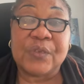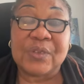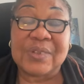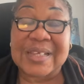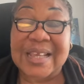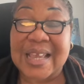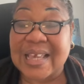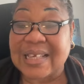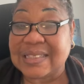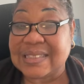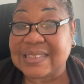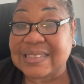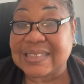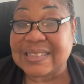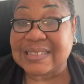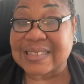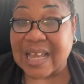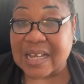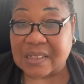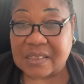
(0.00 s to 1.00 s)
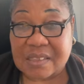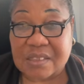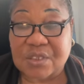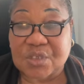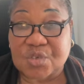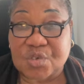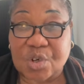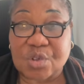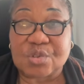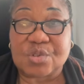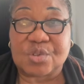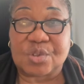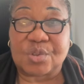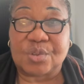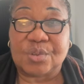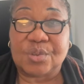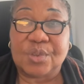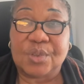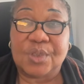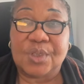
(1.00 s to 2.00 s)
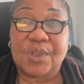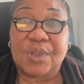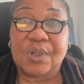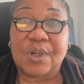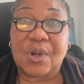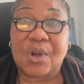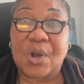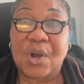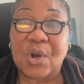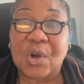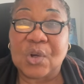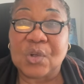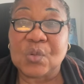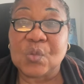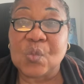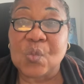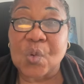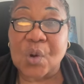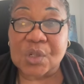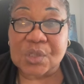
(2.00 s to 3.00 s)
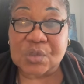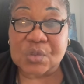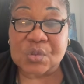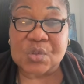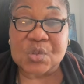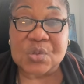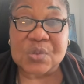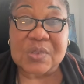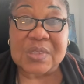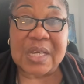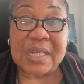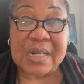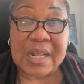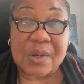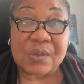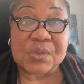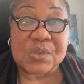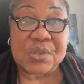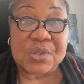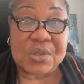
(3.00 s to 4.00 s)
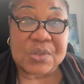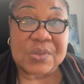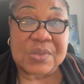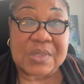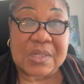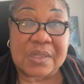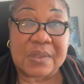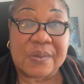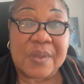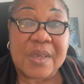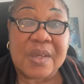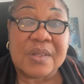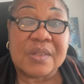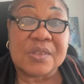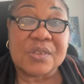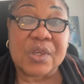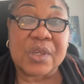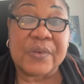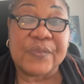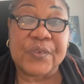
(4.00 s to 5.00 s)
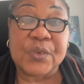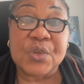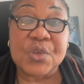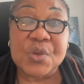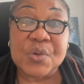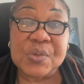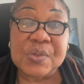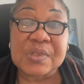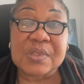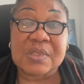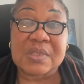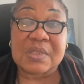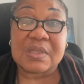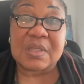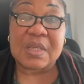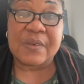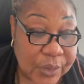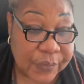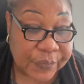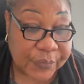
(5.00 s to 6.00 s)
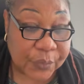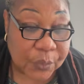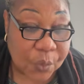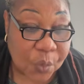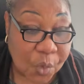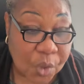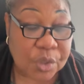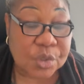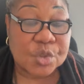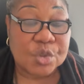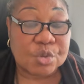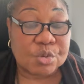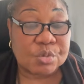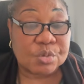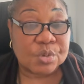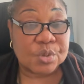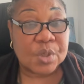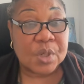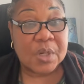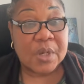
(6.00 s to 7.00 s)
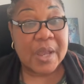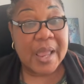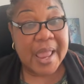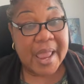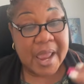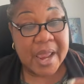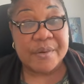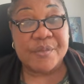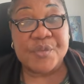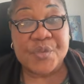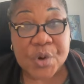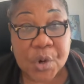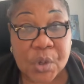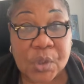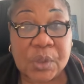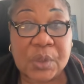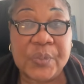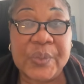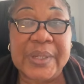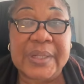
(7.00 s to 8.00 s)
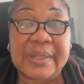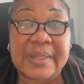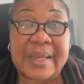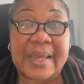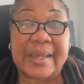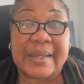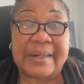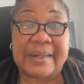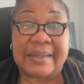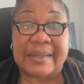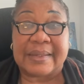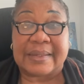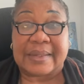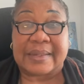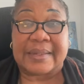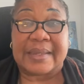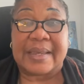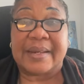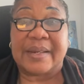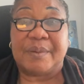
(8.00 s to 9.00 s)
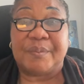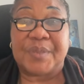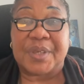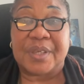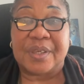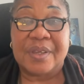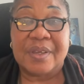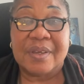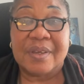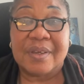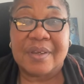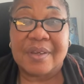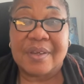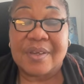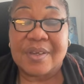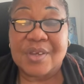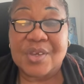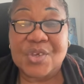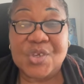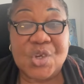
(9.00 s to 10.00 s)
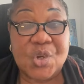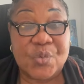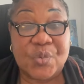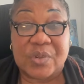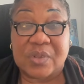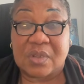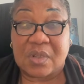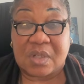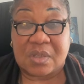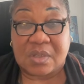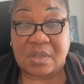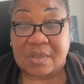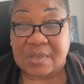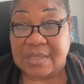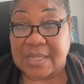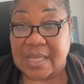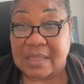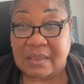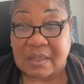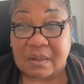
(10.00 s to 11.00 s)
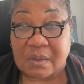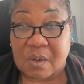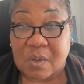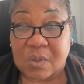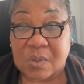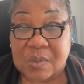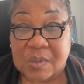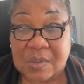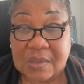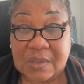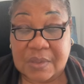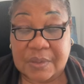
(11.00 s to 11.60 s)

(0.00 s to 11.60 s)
you the exact structure on what to use and how to use it. So if you want to enroll with CareLink Academy, you will not just get the course.